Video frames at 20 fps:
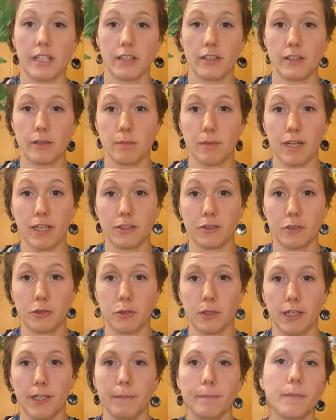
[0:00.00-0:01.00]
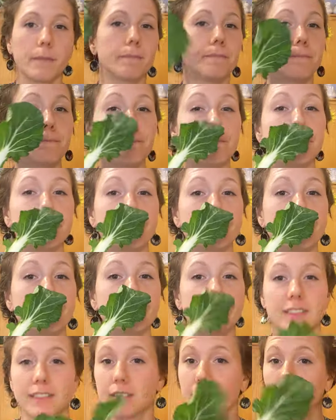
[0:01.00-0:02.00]
here's the bok choy.
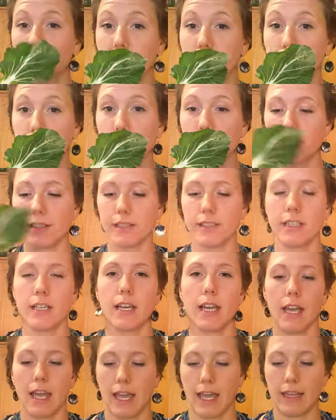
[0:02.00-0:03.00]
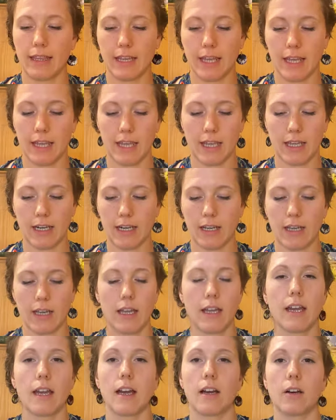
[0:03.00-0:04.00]
Mmm, it's delicious. And then
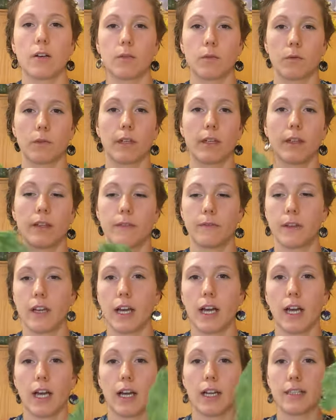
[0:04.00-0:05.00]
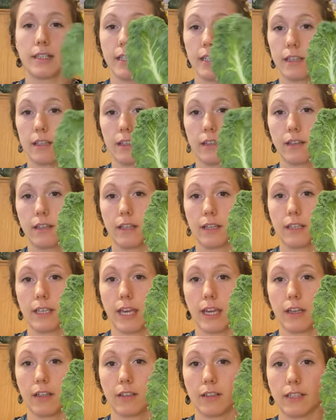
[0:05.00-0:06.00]
we've got the
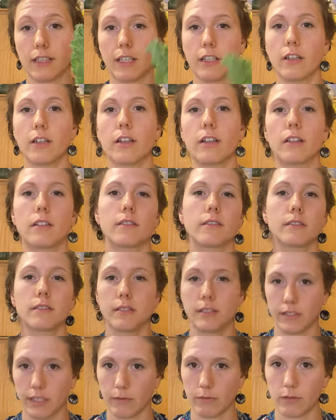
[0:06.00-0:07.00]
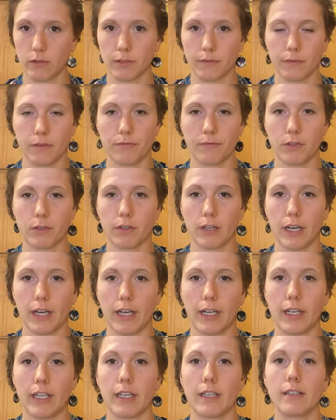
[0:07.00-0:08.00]
kale here, several different
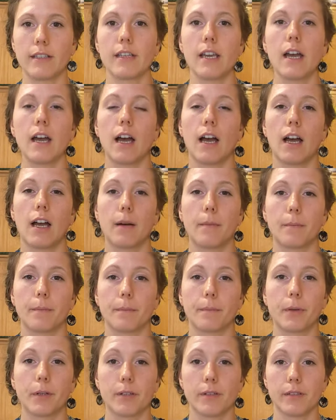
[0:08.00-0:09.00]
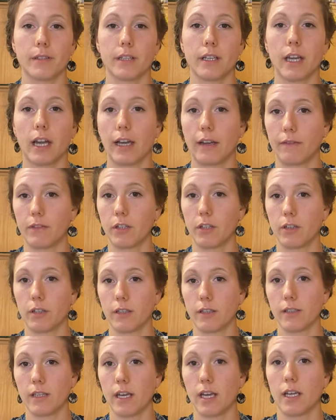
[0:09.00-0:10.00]
varieties. Um, personally, I've
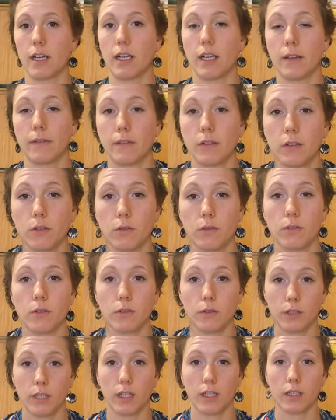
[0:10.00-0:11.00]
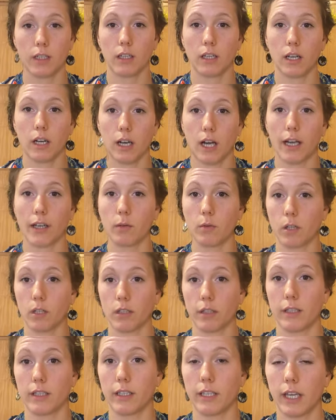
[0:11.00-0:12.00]
noticed that if you do get high
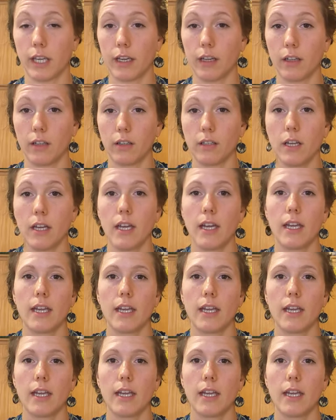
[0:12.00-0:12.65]
quality kale,